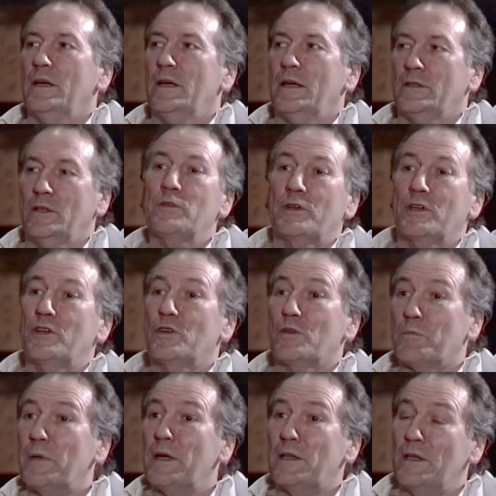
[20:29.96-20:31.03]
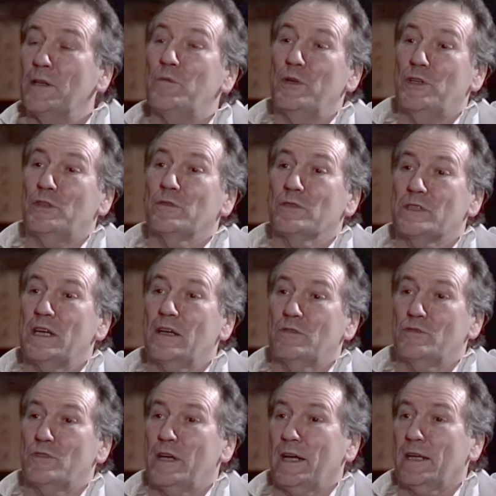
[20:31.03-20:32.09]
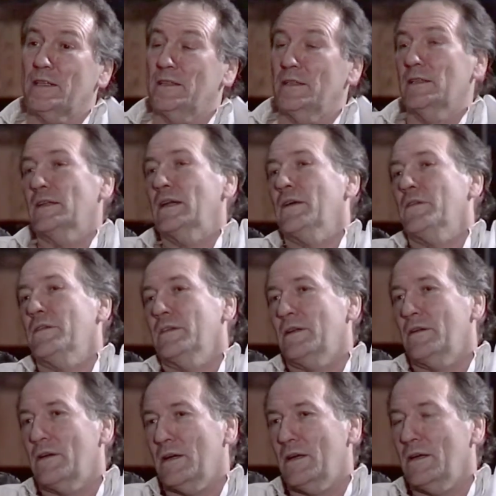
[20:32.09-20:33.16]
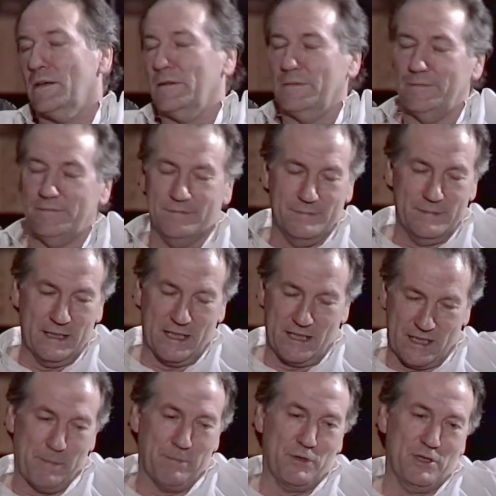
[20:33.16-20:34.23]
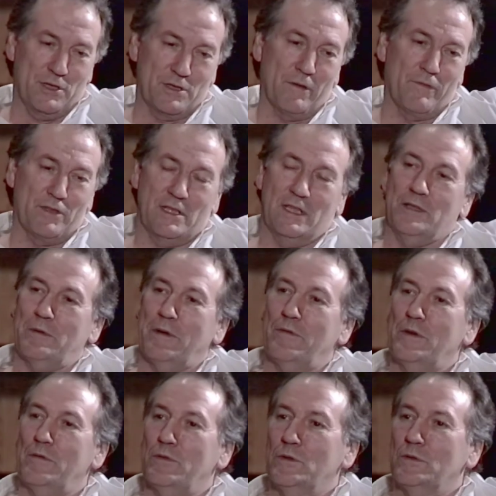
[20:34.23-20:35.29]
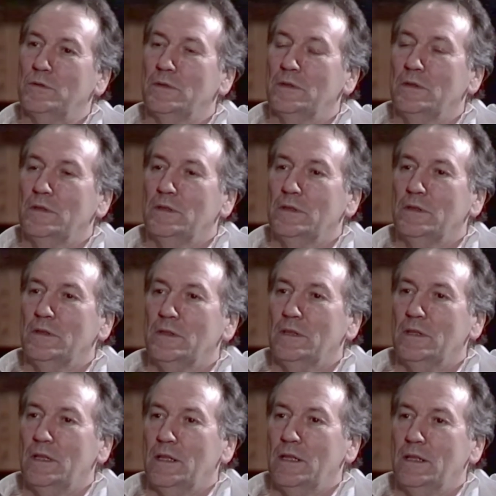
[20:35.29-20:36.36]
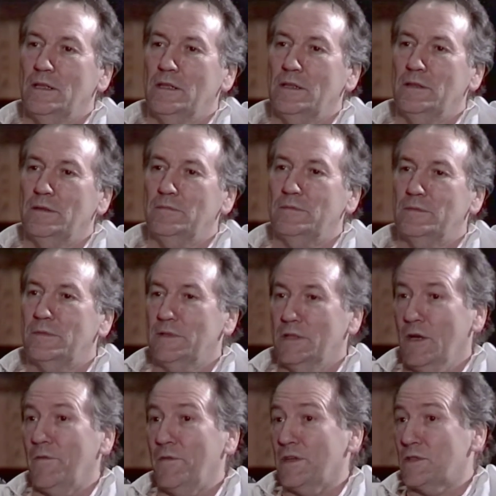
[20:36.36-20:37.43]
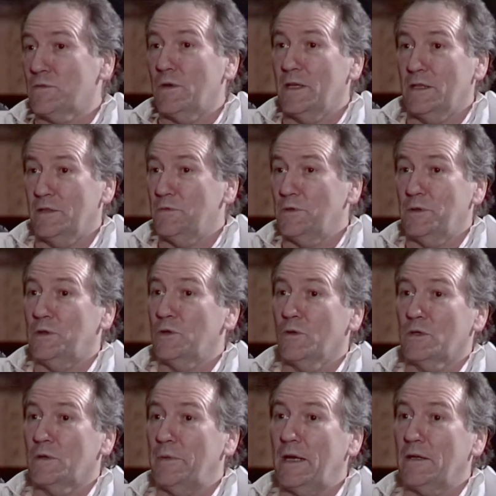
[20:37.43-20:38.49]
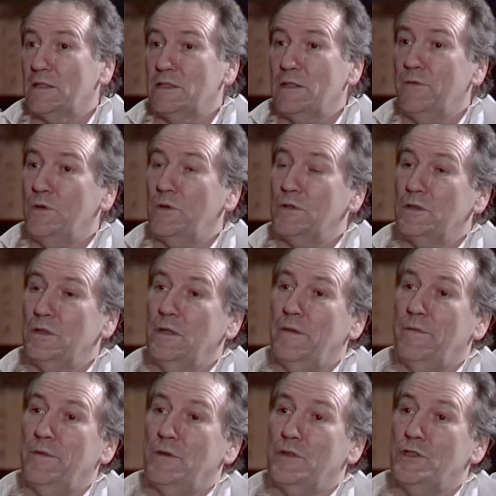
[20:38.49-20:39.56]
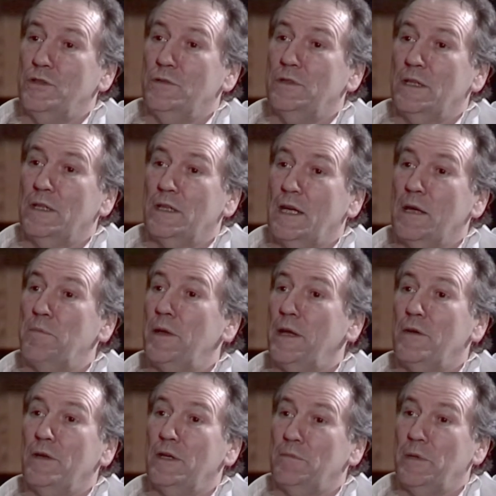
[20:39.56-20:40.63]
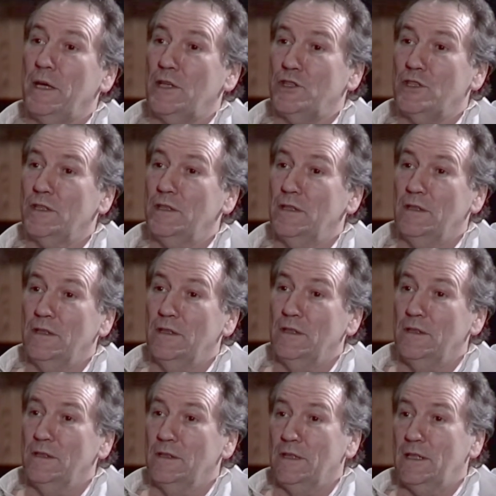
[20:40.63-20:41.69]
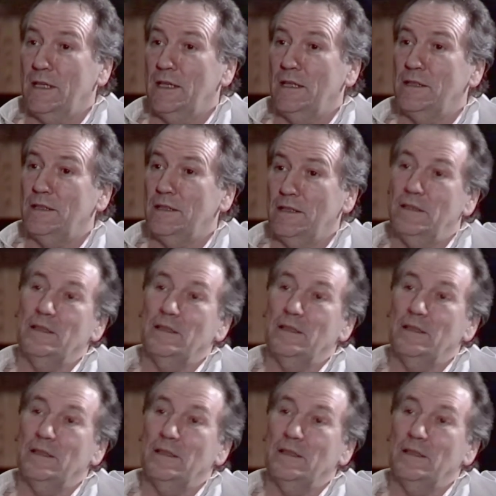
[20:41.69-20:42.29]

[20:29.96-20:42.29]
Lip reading: I don't think you can beat the original soundtrack. Now there are exceptions, obviously, to every rule. The obvious one we talked about is if you're shooting a period picture, and